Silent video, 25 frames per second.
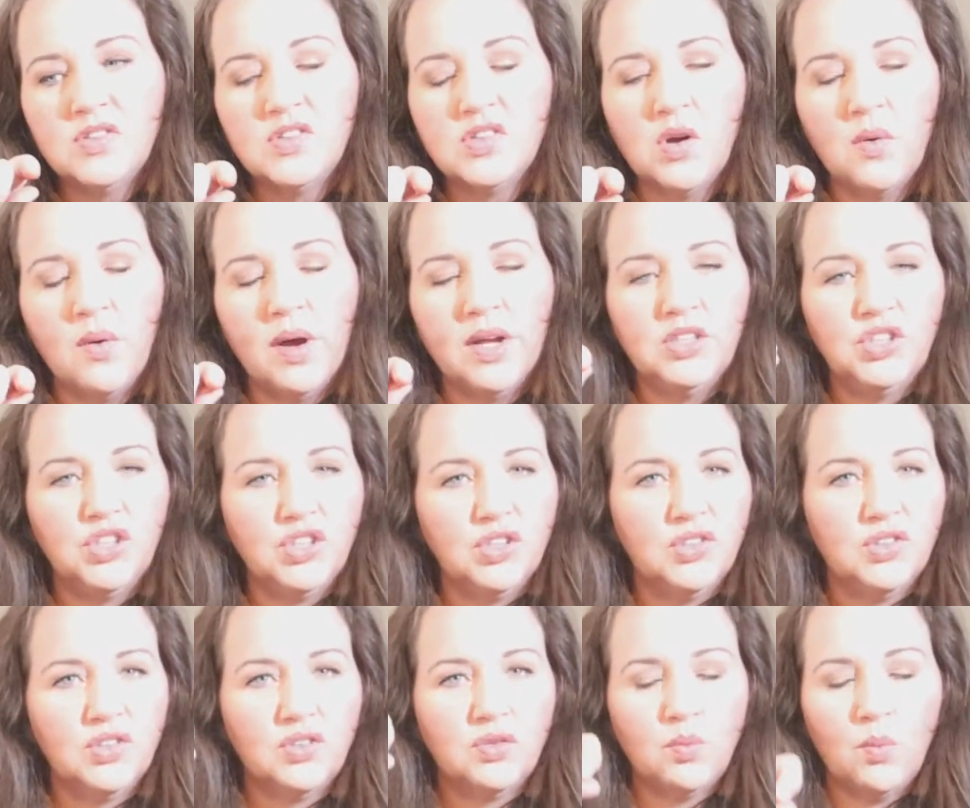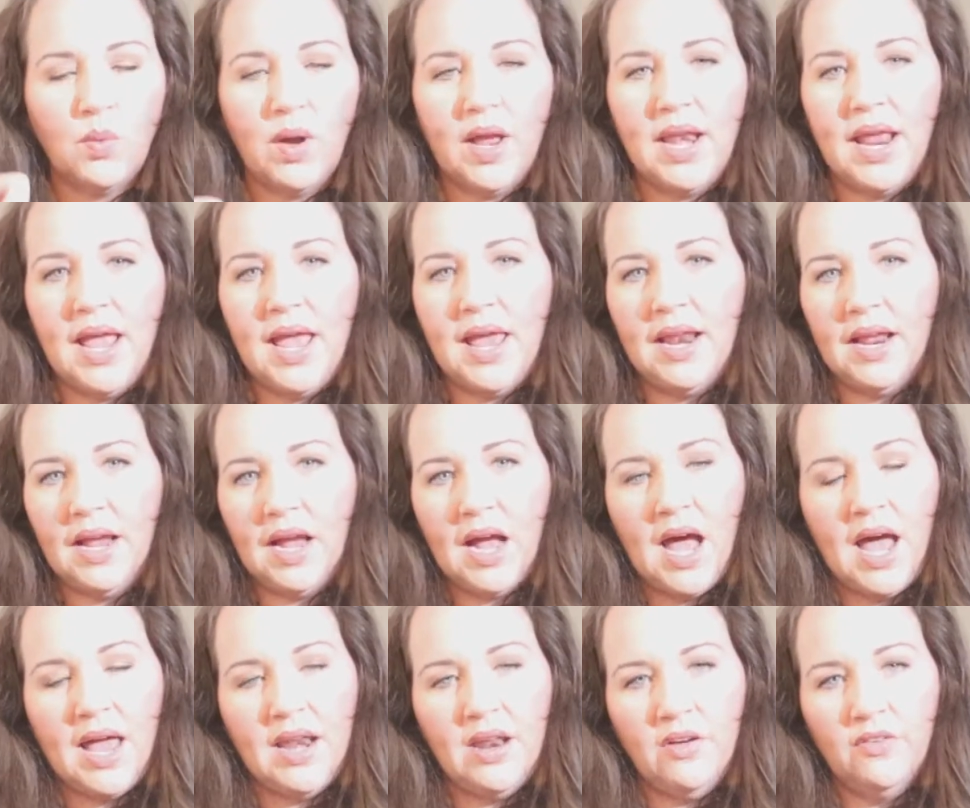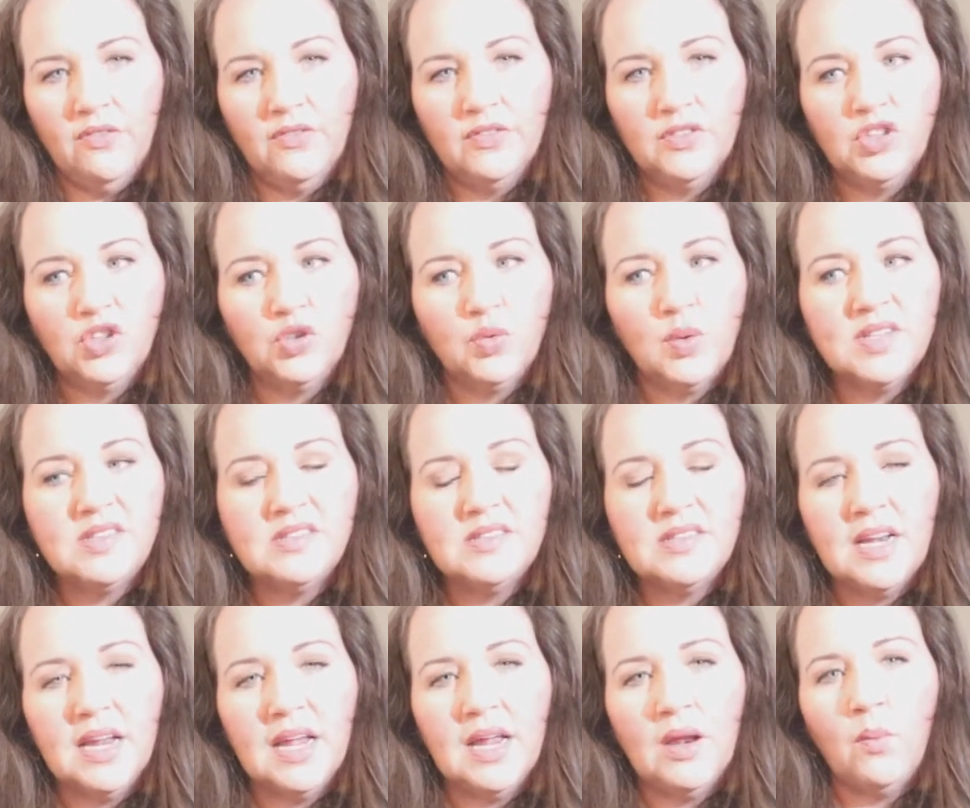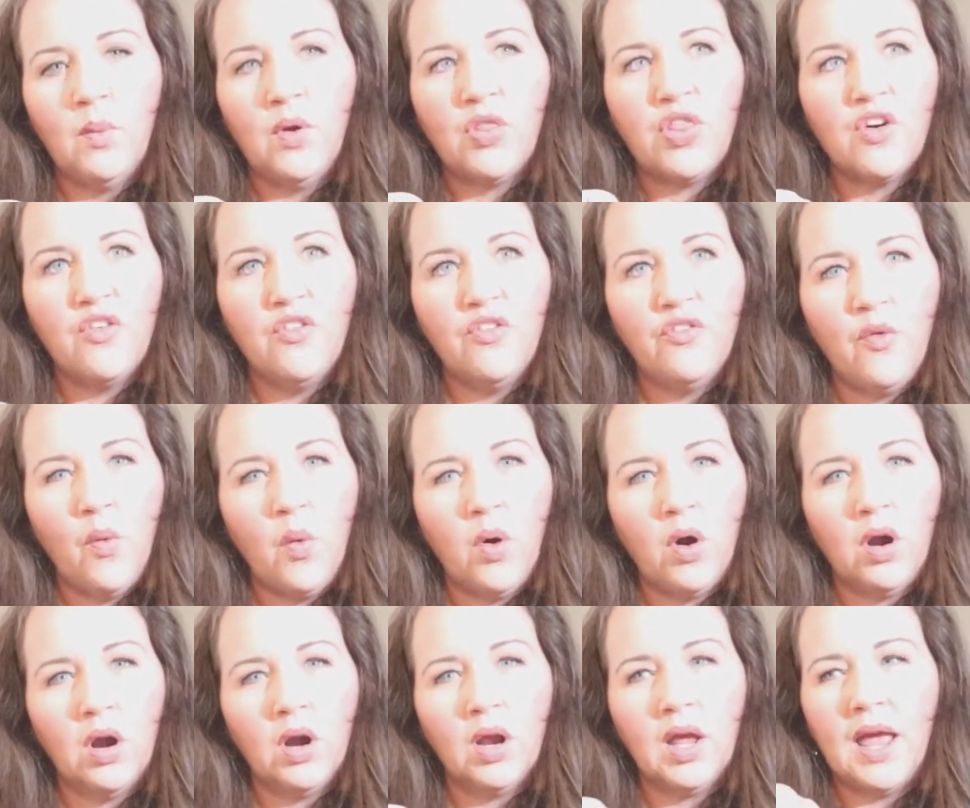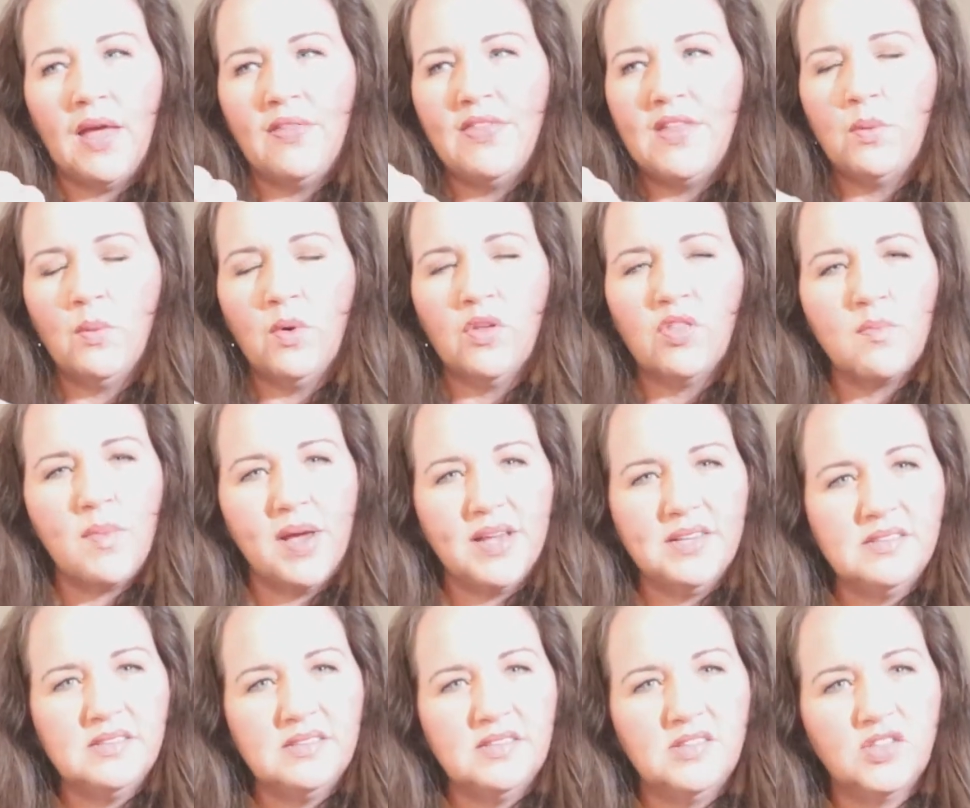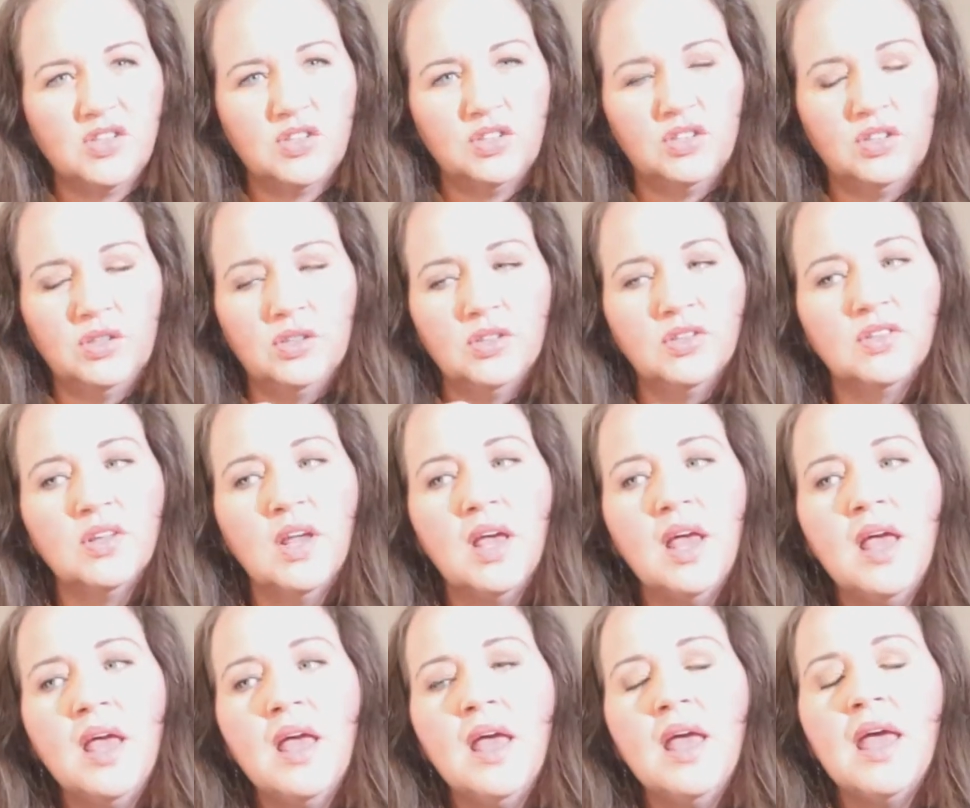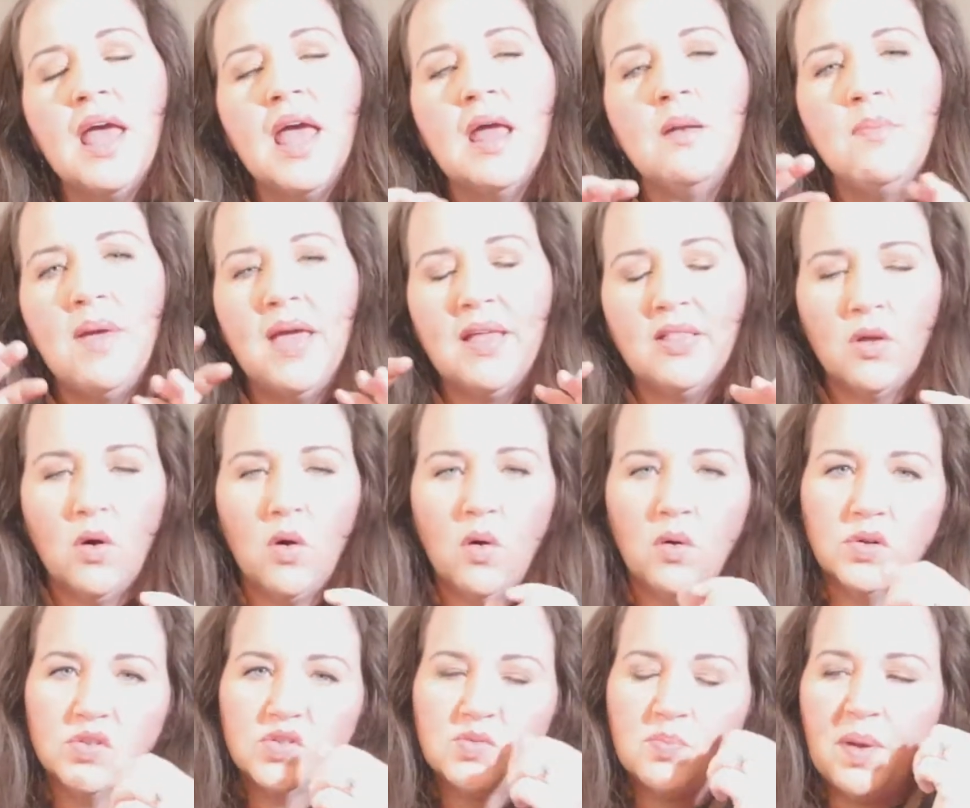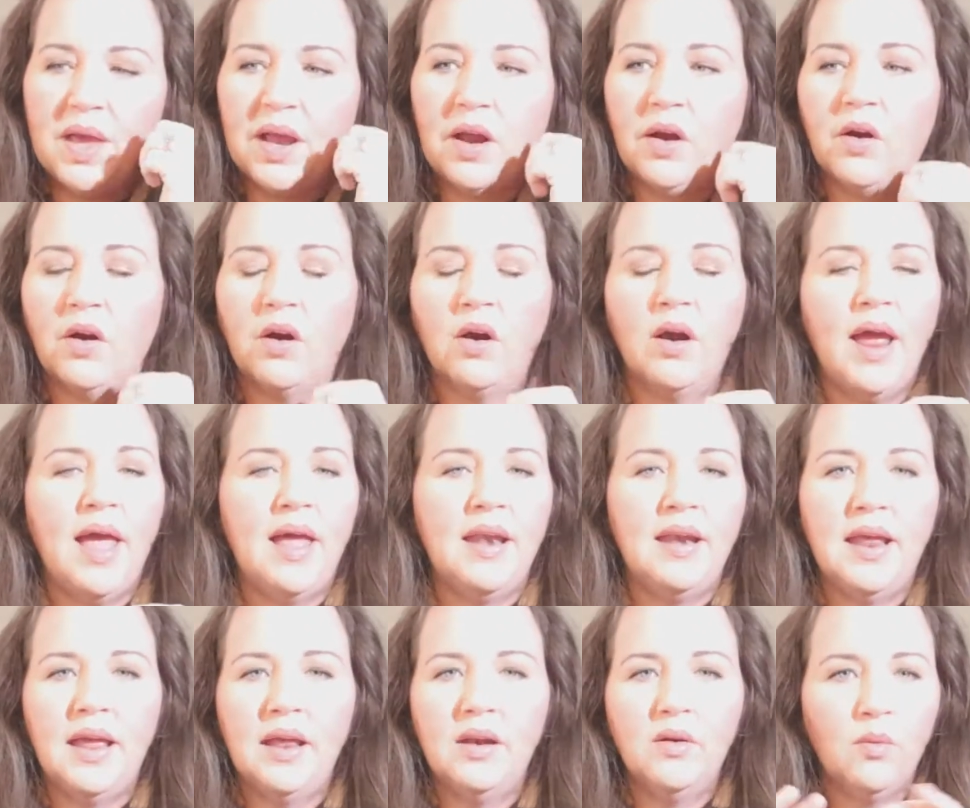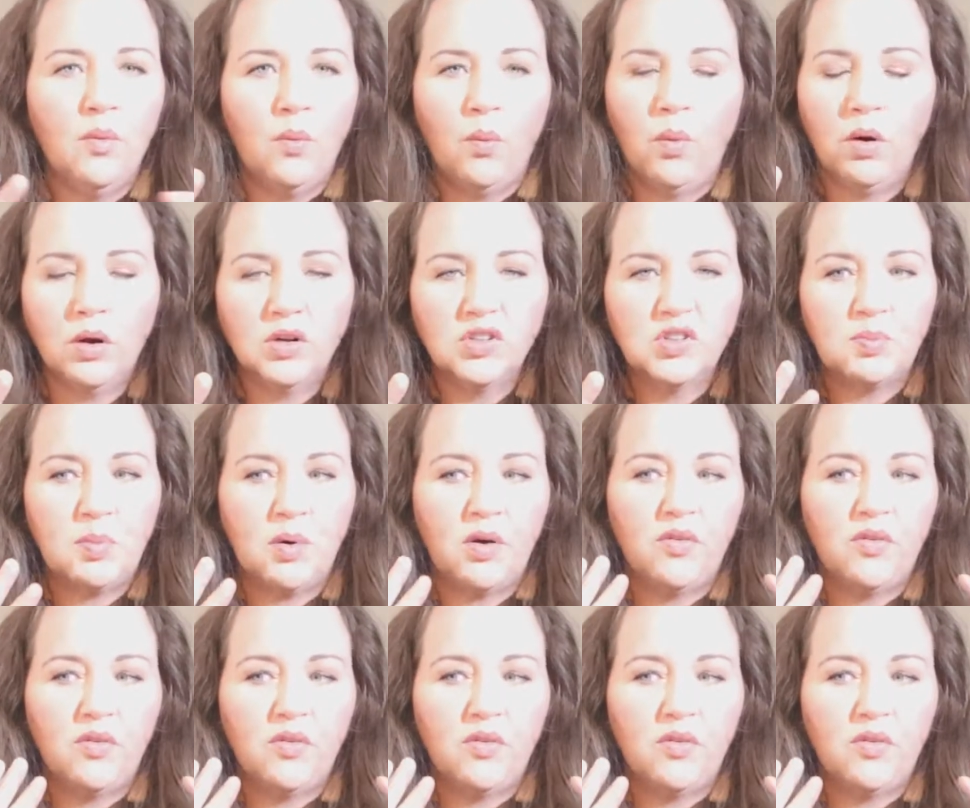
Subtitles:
So I just went in and kind of twisted it with a fork and then with my scissors and made the holes bigger, and it works